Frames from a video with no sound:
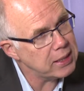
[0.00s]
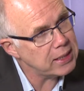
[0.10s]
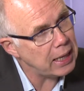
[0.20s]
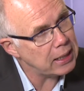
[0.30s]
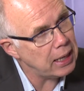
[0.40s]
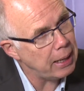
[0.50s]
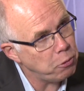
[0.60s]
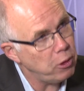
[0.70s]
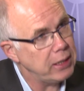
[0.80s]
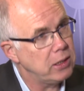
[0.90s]
is that
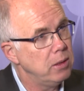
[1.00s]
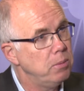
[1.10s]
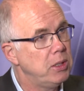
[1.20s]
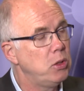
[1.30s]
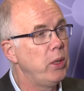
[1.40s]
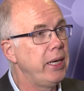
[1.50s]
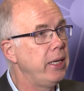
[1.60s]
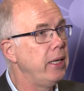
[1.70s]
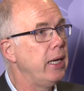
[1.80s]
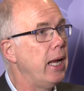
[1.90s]
collaboration
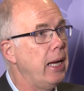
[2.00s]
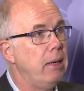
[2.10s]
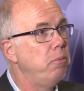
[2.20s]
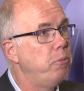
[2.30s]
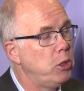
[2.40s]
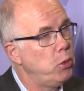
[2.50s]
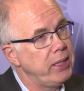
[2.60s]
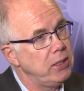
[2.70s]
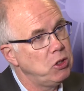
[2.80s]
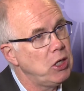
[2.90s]
between uh,
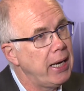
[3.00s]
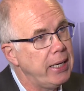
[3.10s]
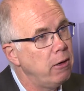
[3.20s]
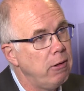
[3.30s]
between China